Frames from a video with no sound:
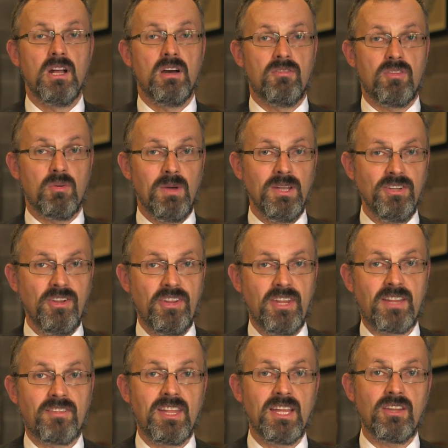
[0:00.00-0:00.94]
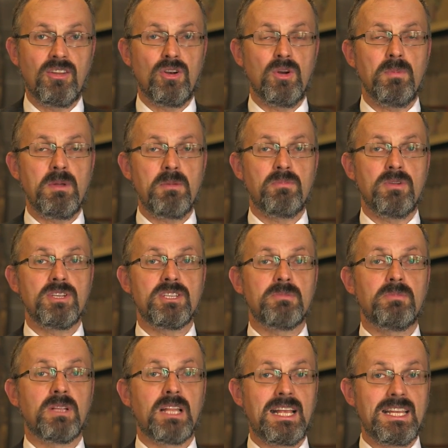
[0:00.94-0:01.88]
For one thing, the anthropic
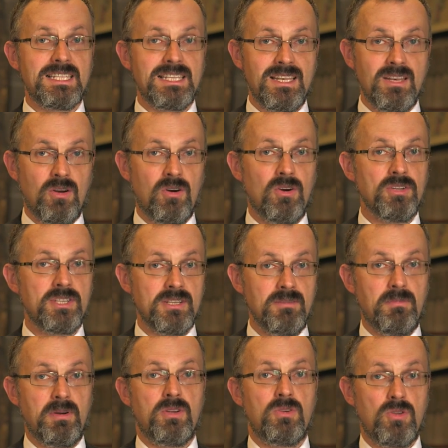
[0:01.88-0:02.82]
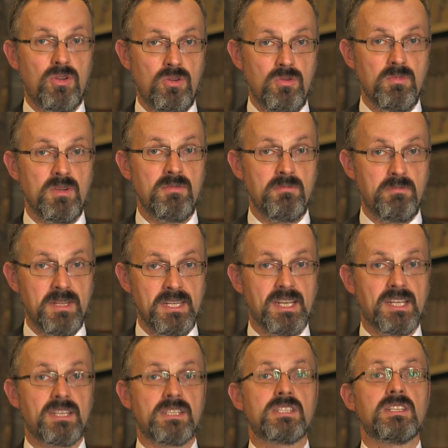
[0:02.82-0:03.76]
principle is not about human
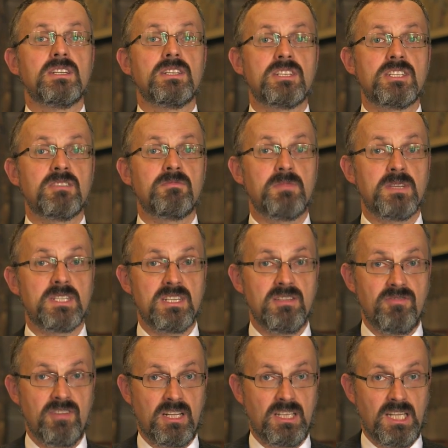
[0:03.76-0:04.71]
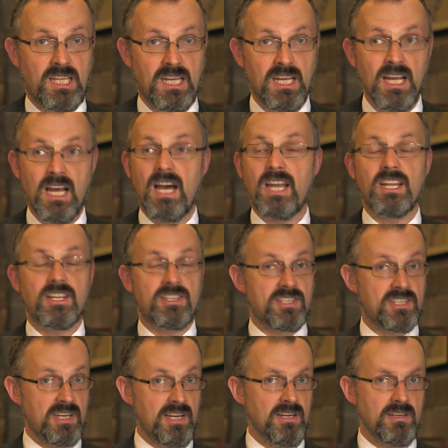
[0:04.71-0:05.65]
beings specifically, and it
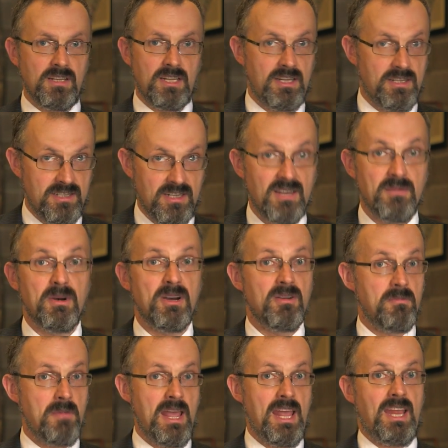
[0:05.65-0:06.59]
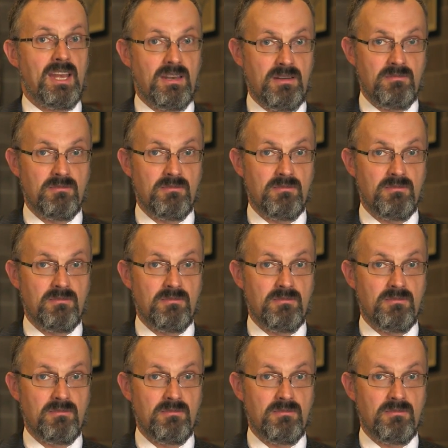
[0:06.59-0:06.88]
certainly isn't about men.